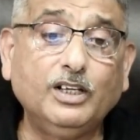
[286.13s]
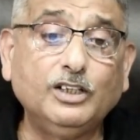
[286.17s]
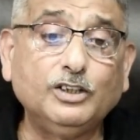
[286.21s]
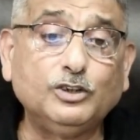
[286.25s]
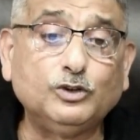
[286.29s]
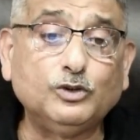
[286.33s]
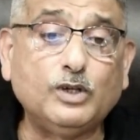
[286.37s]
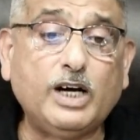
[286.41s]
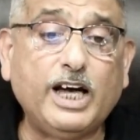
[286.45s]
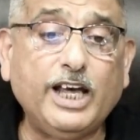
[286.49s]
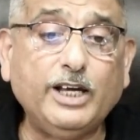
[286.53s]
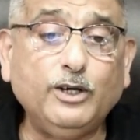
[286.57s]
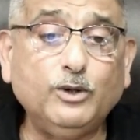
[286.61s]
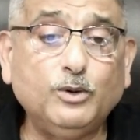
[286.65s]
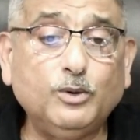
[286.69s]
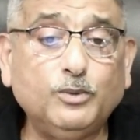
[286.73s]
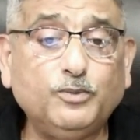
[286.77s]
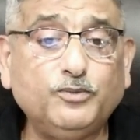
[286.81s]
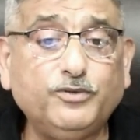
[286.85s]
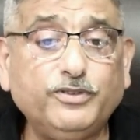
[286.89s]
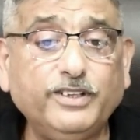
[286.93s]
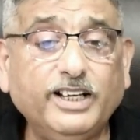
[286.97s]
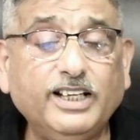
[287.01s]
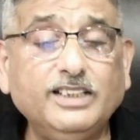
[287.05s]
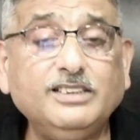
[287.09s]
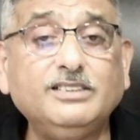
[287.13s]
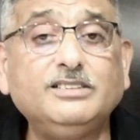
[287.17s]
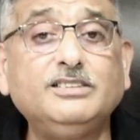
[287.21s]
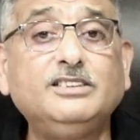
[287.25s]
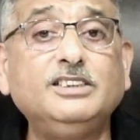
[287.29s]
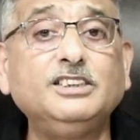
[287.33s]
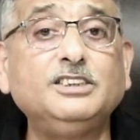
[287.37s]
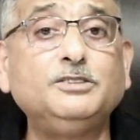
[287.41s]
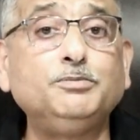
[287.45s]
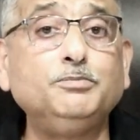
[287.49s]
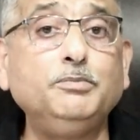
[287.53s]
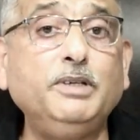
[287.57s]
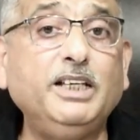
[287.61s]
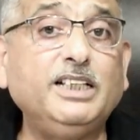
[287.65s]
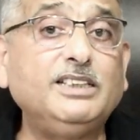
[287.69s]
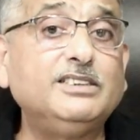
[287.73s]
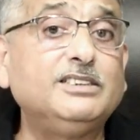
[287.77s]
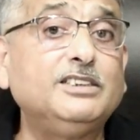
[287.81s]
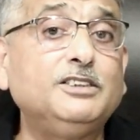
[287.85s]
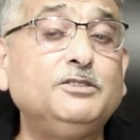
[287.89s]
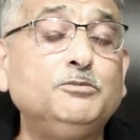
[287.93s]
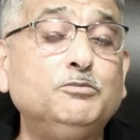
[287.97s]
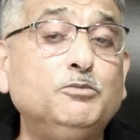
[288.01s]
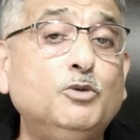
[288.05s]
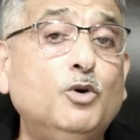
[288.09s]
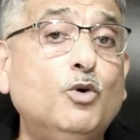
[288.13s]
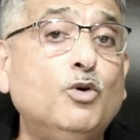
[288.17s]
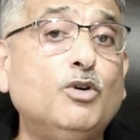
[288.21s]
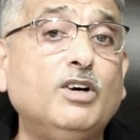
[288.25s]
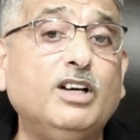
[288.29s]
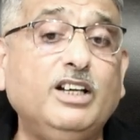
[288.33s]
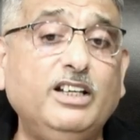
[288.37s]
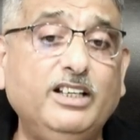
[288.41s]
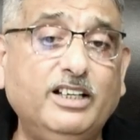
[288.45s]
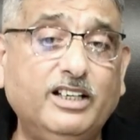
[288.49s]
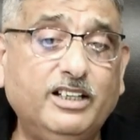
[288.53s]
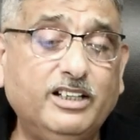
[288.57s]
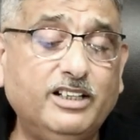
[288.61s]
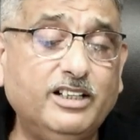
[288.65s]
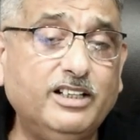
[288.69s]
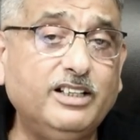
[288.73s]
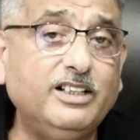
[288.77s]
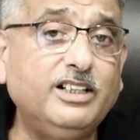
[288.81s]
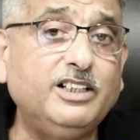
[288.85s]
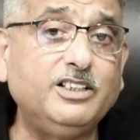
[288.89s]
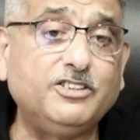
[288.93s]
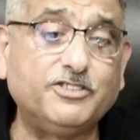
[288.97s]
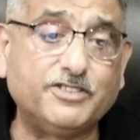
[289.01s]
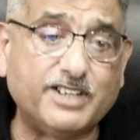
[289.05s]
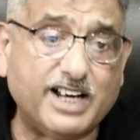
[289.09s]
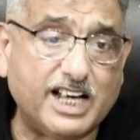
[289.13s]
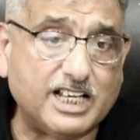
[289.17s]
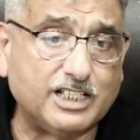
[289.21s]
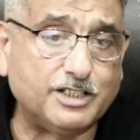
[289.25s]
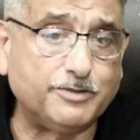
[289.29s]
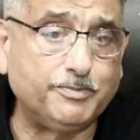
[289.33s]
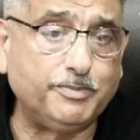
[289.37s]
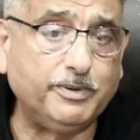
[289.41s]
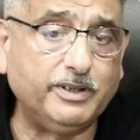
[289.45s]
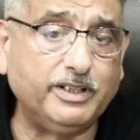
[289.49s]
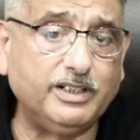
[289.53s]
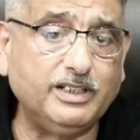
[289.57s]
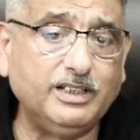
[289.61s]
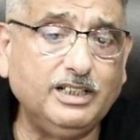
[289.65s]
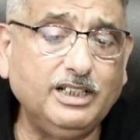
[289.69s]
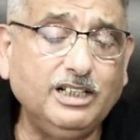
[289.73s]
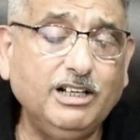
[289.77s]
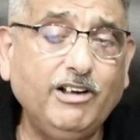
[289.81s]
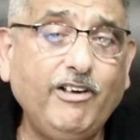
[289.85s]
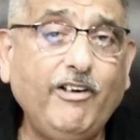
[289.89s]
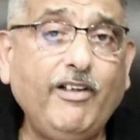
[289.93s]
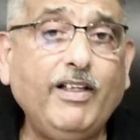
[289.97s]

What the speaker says: So I hope friends this makes it more clearer and transparent